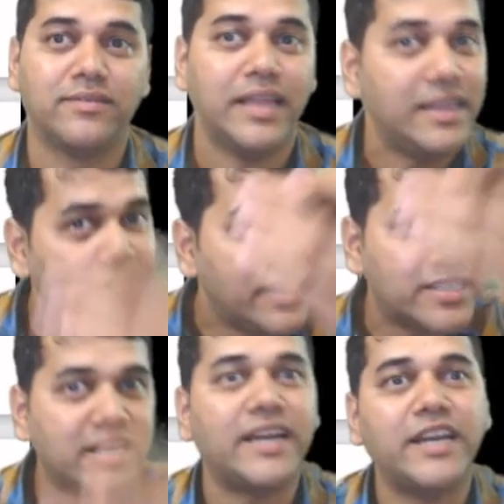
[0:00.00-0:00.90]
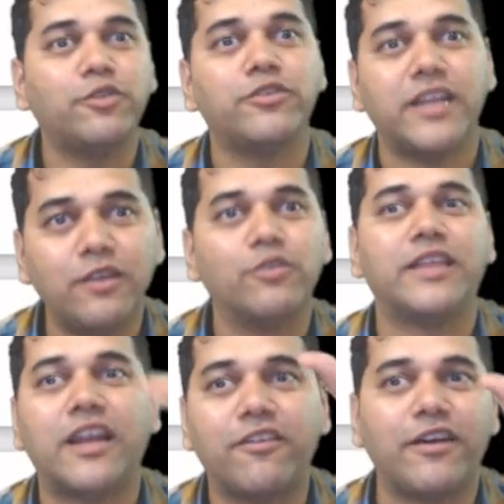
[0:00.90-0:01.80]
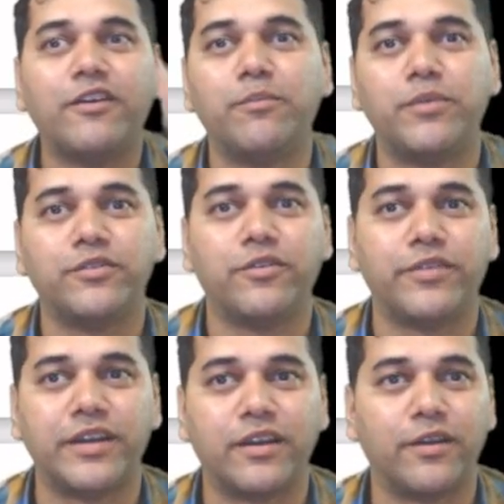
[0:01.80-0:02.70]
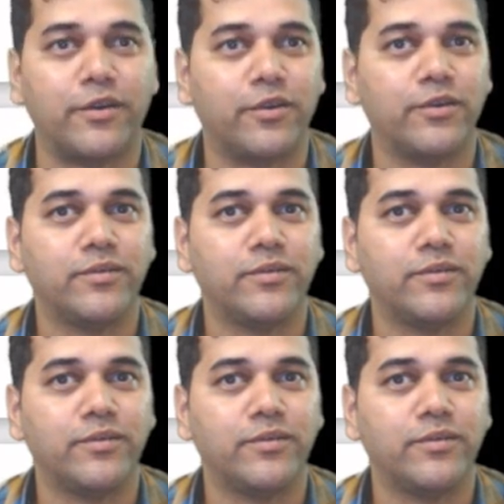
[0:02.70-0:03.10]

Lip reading: Then they started to tell, look, there are five components of internal control.